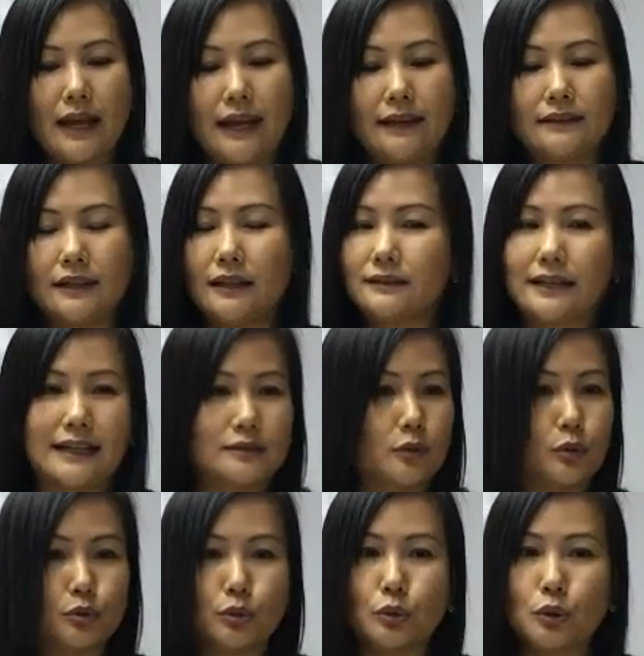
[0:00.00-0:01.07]
and there's
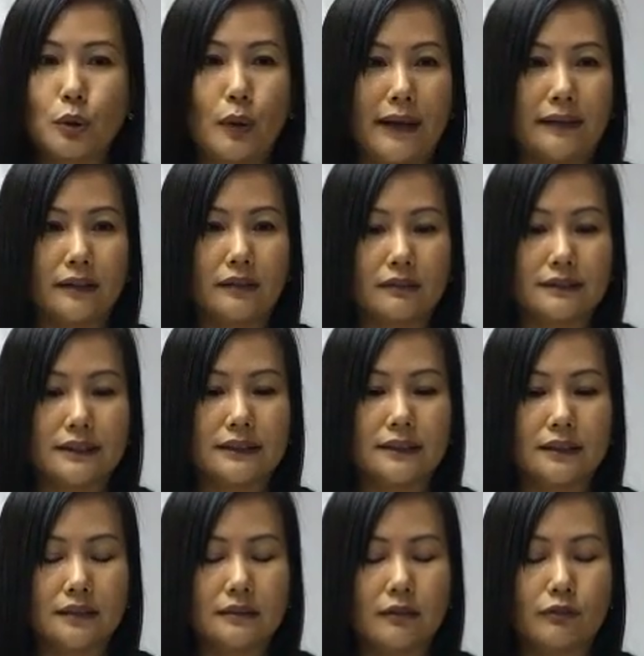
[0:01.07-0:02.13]
also no
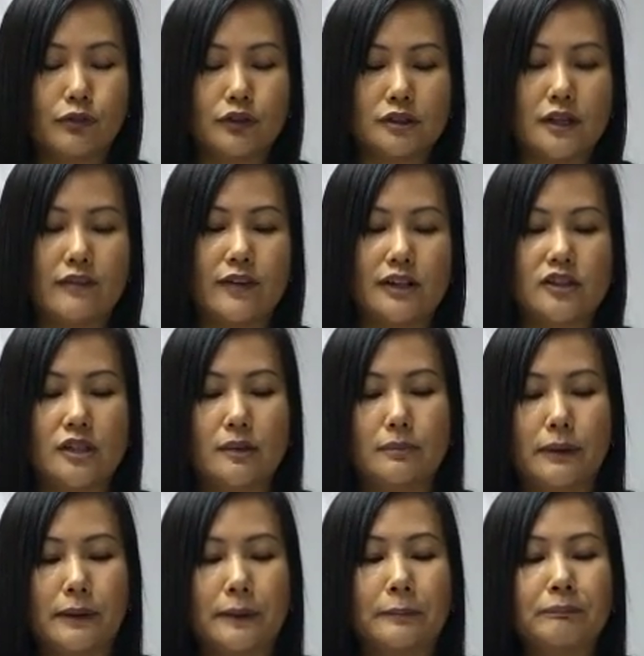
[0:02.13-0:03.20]
antioxidant in your fruits and
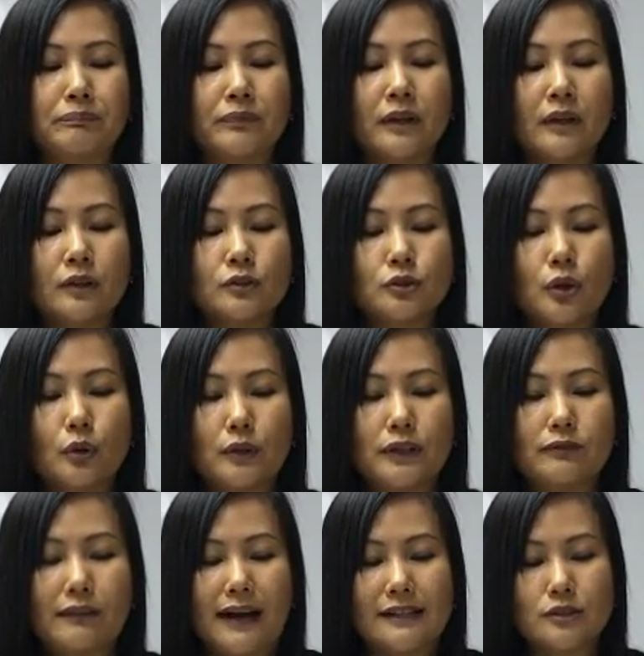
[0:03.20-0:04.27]
vegetable. So
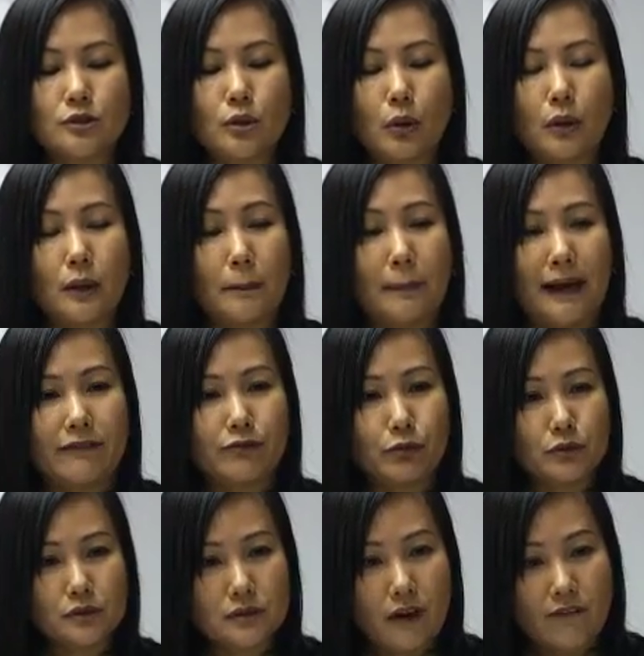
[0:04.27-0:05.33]
if I soak my
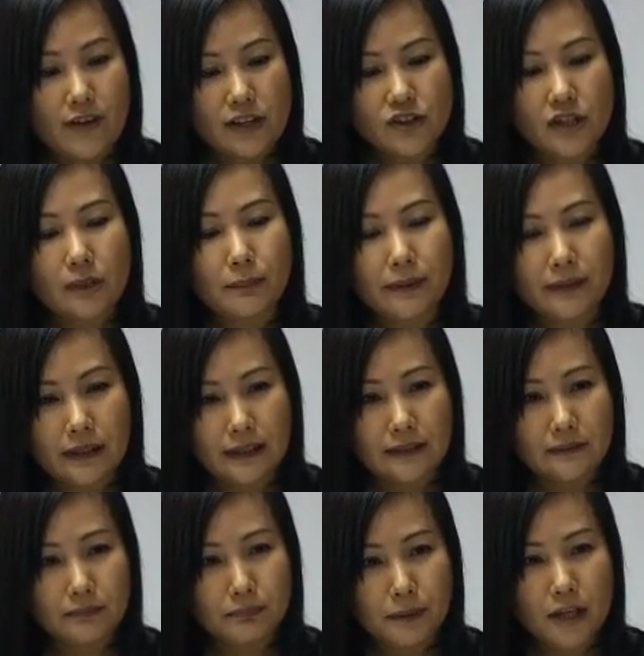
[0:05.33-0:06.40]
fruits or vegetable
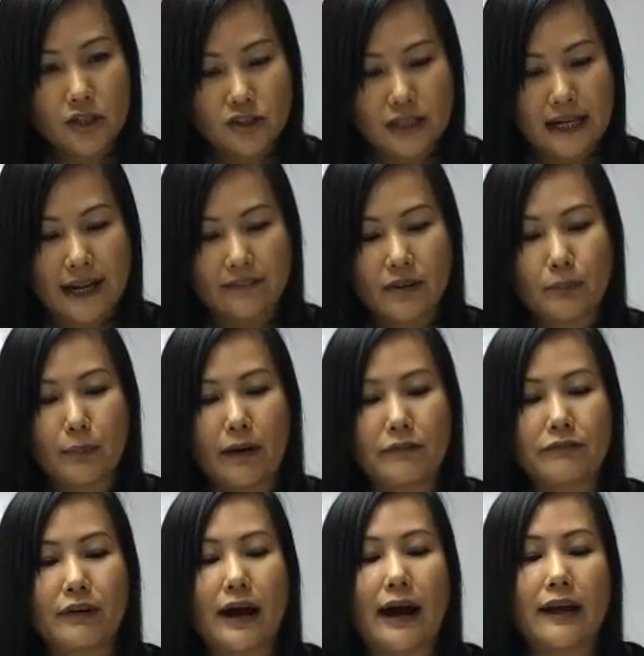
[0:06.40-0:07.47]
in pH
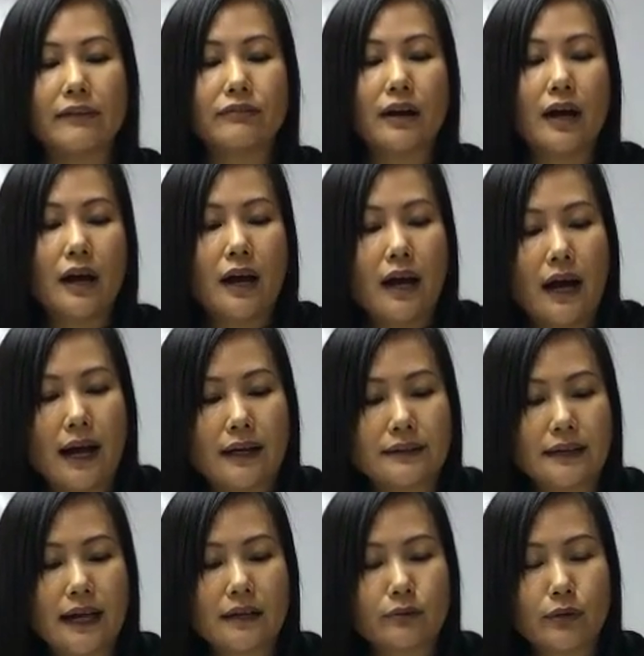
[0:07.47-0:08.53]
11.5, I
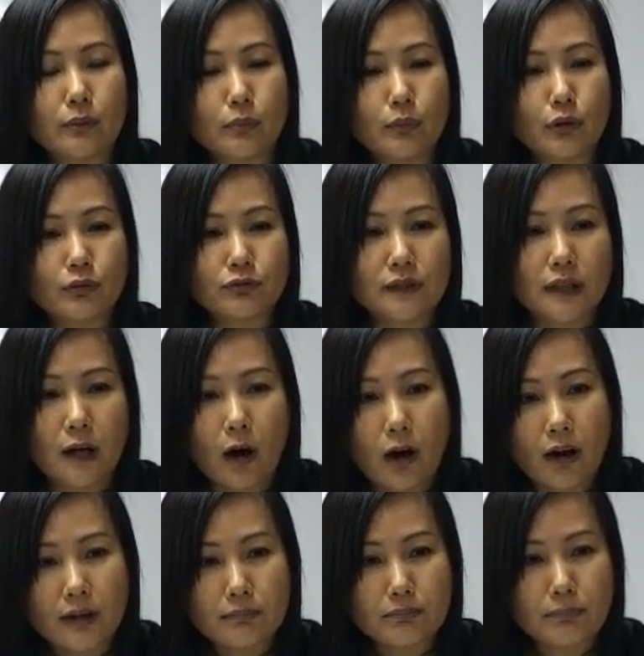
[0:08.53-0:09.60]
can remove the
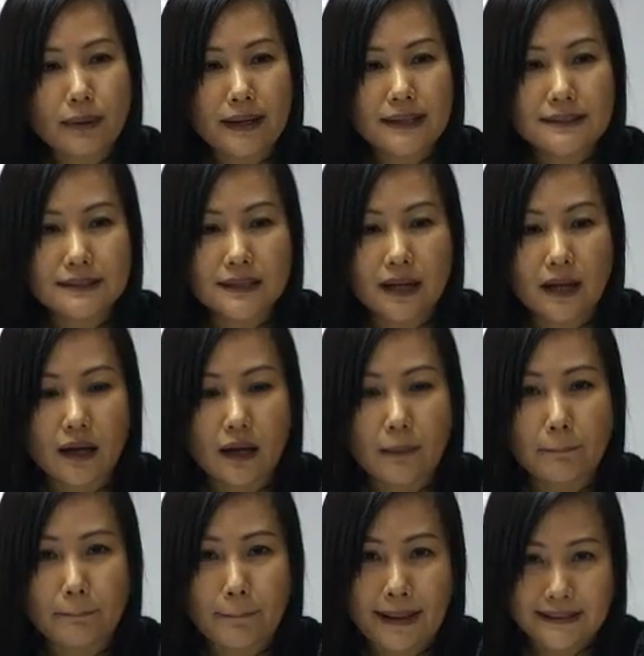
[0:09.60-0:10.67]
oil-based
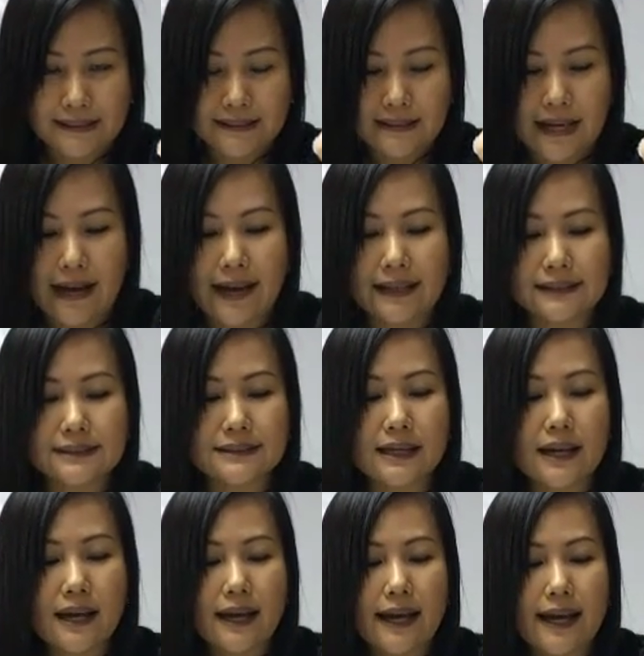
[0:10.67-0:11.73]
pesticides.
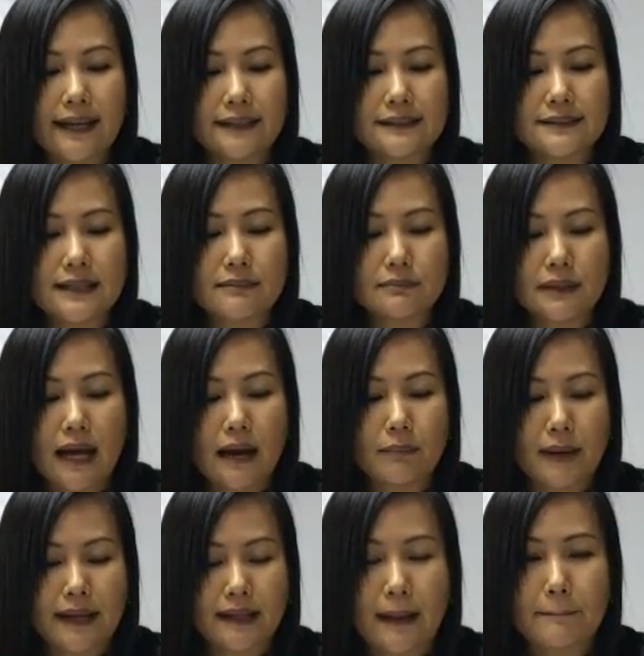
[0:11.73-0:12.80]
At the same
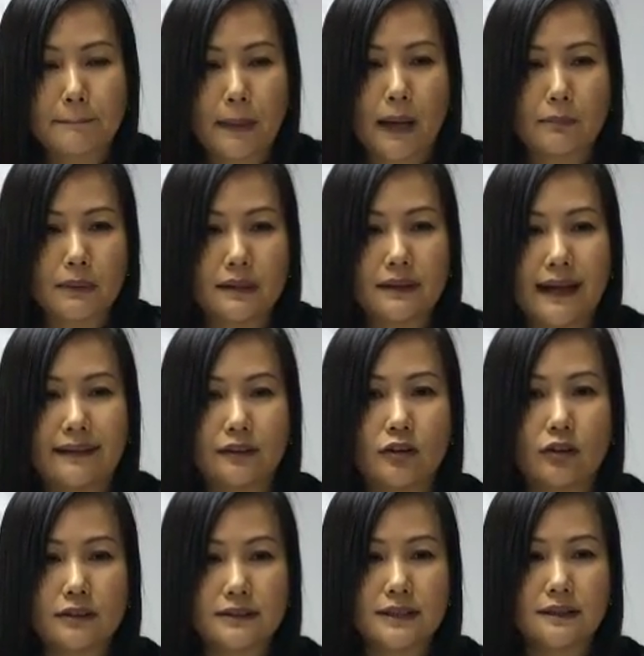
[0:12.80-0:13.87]
time, I can pump in
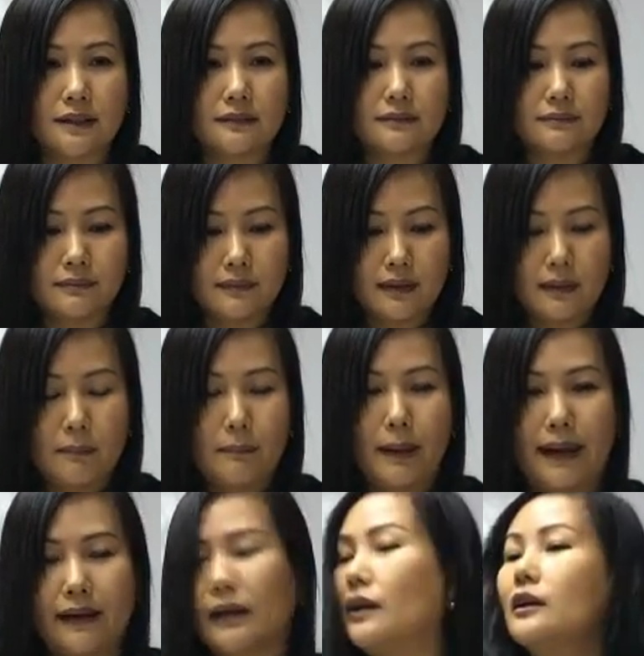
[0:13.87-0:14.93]
antioxidant
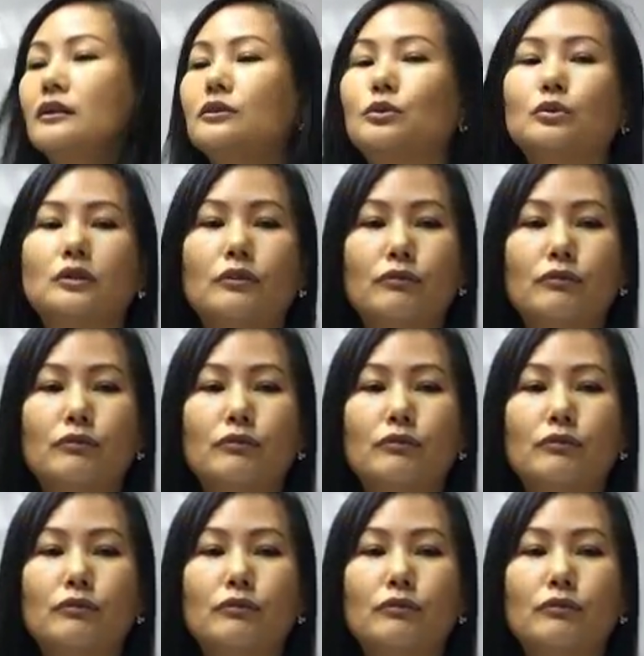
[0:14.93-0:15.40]
back into